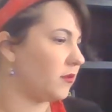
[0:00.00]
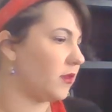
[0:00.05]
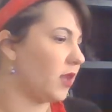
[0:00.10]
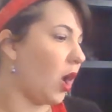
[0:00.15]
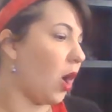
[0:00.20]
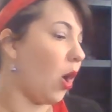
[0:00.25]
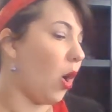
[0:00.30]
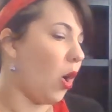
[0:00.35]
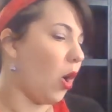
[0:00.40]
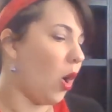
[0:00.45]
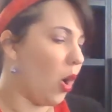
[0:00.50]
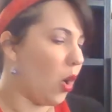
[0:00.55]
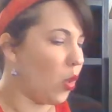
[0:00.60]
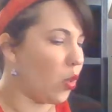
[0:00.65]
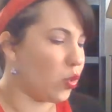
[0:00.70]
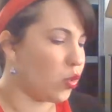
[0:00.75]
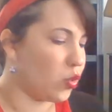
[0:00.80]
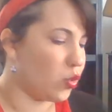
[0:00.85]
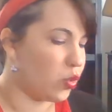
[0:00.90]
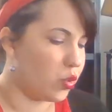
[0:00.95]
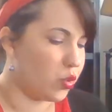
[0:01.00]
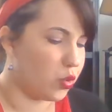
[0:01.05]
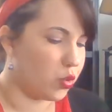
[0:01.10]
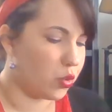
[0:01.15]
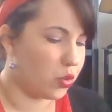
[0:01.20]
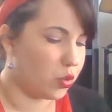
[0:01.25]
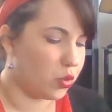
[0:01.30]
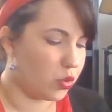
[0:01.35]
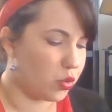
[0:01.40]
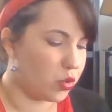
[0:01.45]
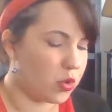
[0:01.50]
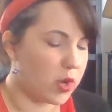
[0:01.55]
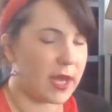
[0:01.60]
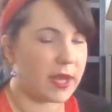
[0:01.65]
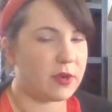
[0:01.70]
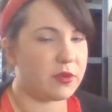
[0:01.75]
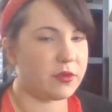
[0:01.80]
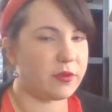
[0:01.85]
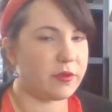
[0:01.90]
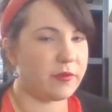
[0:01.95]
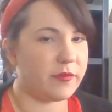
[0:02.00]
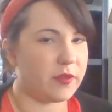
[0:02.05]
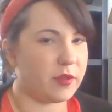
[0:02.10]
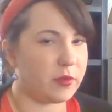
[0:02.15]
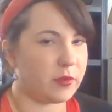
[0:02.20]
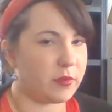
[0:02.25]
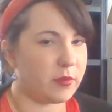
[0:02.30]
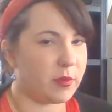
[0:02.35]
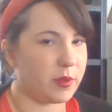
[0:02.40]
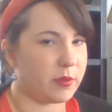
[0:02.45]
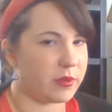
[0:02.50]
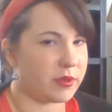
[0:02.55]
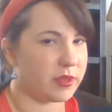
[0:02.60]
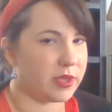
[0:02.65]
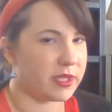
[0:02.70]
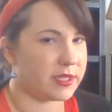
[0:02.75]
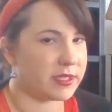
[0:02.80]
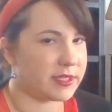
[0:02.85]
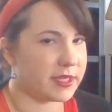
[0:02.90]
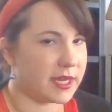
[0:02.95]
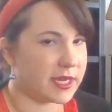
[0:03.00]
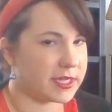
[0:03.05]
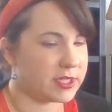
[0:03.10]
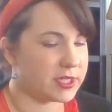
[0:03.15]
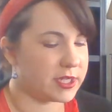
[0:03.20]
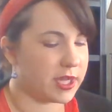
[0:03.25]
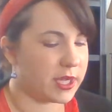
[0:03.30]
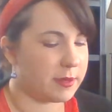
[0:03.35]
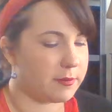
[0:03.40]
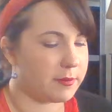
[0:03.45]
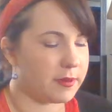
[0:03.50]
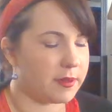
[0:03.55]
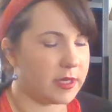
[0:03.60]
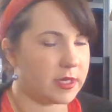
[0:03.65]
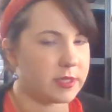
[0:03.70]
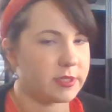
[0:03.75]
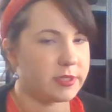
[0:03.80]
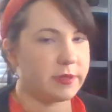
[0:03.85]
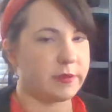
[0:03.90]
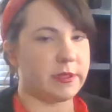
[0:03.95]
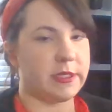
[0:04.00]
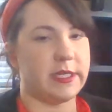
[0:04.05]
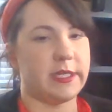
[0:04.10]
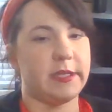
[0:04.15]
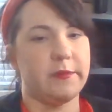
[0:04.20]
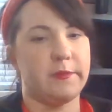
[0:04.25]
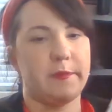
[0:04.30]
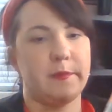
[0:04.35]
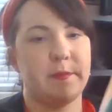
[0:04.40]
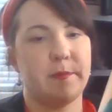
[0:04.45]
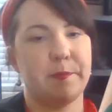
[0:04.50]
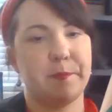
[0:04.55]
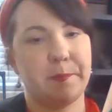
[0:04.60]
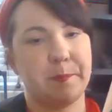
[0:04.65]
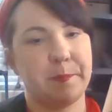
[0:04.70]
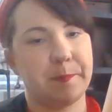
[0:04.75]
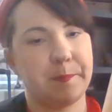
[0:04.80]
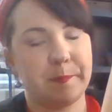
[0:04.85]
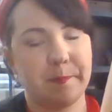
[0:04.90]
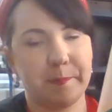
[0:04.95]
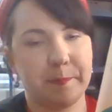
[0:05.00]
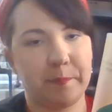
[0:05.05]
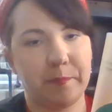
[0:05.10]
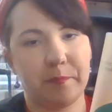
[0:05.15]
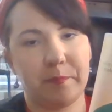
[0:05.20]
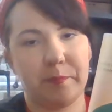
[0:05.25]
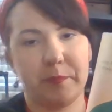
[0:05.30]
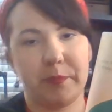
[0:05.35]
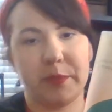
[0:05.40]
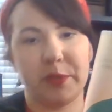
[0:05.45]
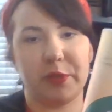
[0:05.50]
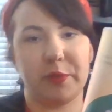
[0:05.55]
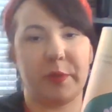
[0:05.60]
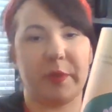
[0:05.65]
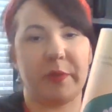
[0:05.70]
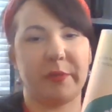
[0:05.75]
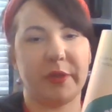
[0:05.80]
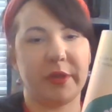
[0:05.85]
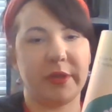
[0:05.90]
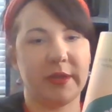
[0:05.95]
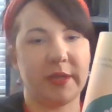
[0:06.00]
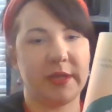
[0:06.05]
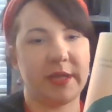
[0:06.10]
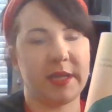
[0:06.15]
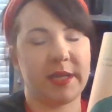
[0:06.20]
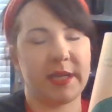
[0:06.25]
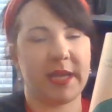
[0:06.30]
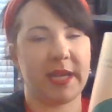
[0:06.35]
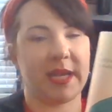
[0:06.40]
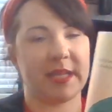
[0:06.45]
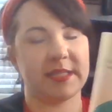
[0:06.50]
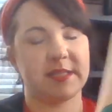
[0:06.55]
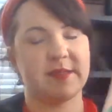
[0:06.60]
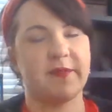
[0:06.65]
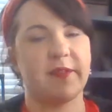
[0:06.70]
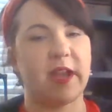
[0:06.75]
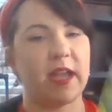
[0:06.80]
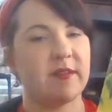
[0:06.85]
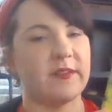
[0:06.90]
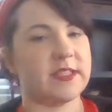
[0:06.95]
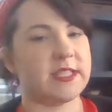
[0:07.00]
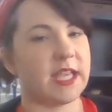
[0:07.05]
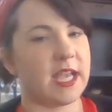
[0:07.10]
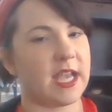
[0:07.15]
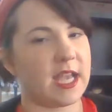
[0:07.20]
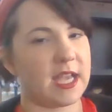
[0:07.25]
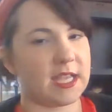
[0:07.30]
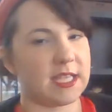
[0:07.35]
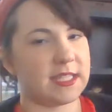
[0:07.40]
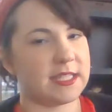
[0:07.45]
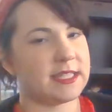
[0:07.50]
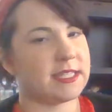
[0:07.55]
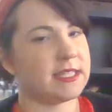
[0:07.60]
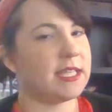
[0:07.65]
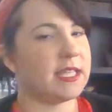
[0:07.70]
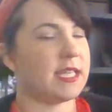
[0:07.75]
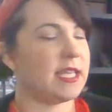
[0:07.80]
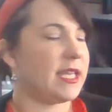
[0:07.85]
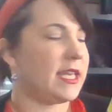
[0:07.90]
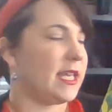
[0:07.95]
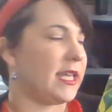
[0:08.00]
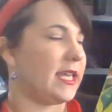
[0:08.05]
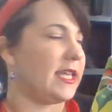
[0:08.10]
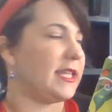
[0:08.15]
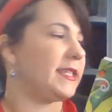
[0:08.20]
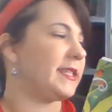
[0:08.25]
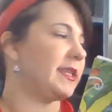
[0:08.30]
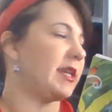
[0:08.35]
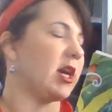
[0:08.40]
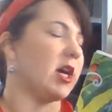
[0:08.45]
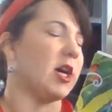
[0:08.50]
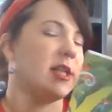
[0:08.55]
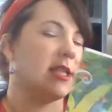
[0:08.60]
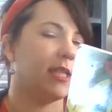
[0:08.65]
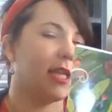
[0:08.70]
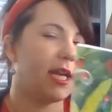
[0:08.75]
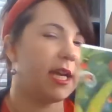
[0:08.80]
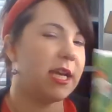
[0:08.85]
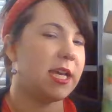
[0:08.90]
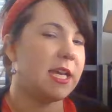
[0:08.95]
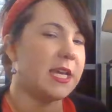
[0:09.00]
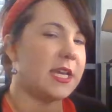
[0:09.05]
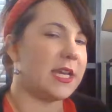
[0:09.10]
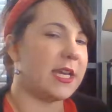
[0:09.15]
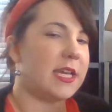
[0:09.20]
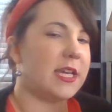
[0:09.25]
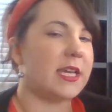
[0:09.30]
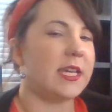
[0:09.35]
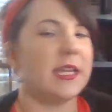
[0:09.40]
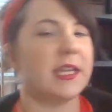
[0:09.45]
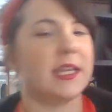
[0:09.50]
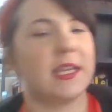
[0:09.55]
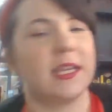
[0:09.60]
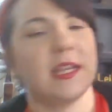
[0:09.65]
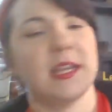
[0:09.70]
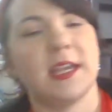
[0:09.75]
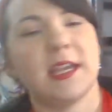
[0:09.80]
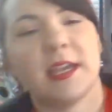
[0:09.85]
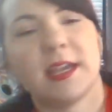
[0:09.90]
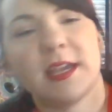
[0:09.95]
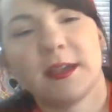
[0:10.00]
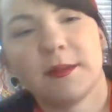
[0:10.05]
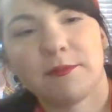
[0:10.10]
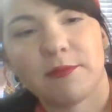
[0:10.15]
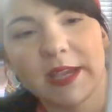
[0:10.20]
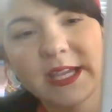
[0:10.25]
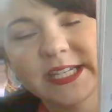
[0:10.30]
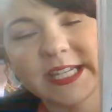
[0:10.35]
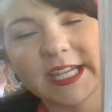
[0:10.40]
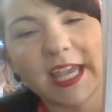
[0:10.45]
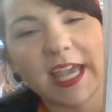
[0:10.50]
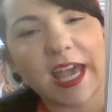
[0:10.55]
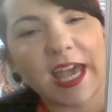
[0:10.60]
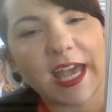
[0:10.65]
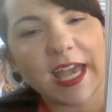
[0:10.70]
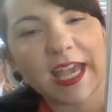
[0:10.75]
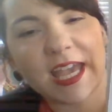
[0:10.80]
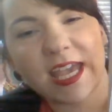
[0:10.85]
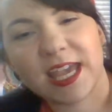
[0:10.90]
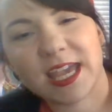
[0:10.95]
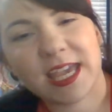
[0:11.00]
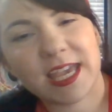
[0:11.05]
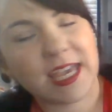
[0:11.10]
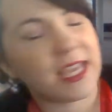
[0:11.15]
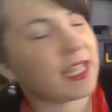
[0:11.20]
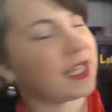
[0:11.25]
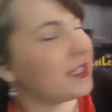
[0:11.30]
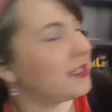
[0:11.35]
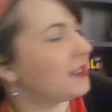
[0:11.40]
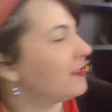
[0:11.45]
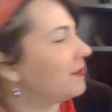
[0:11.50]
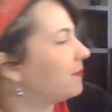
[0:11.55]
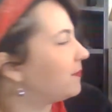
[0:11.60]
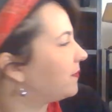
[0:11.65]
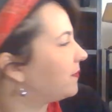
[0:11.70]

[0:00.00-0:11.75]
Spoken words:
Oh, ooh, I don't know if you remember this next shape. I'll show it to you. Do you remember? It has five sides. It's called a pentagon.